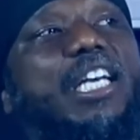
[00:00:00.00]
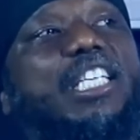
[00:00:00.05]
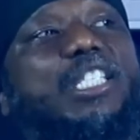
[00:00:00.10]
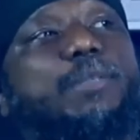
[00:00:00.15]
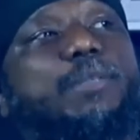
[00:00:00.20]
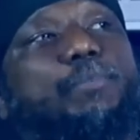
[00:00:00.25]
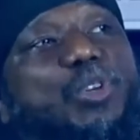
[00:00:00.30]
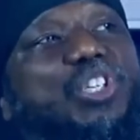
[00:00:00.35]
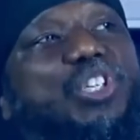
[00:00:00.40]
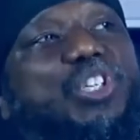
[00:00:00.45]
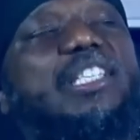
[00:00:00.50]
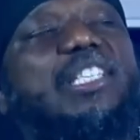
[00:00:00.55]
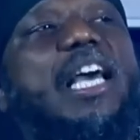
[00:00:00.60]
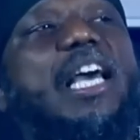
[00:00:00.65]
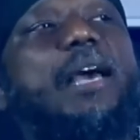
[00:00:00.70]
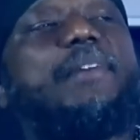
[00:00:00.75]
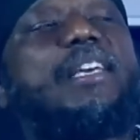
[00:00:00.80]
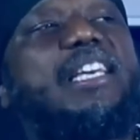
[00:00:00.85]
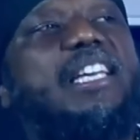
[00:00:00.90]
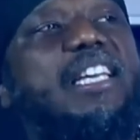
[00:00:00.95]
is pushing
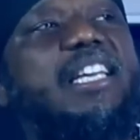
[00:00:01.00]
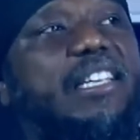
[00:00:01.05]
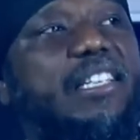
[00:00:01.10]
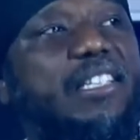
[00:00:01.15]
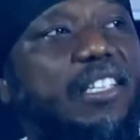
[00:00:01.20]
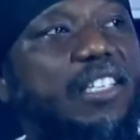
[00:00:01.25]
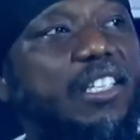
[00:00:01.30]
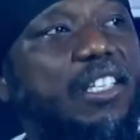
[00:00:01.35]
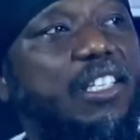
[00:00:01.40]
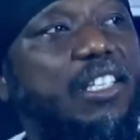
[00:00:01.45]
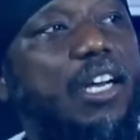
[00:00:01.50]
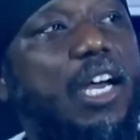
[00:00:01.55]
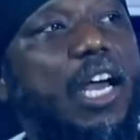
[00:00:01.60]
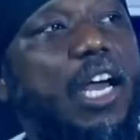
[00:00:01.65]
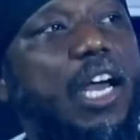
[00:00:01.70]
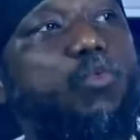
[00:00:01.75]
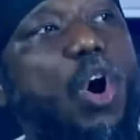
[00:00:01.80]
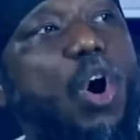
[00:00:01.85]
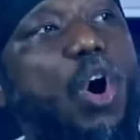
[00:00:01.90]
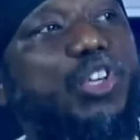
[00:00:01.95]
them in.
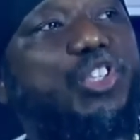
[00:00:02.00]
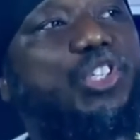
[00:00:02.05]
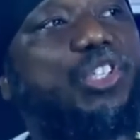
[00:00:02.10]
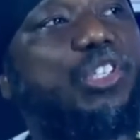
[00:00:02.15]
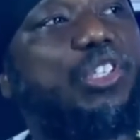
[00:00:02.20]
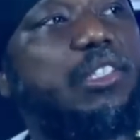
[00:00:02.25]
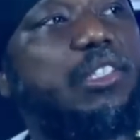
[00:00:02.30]
And watch,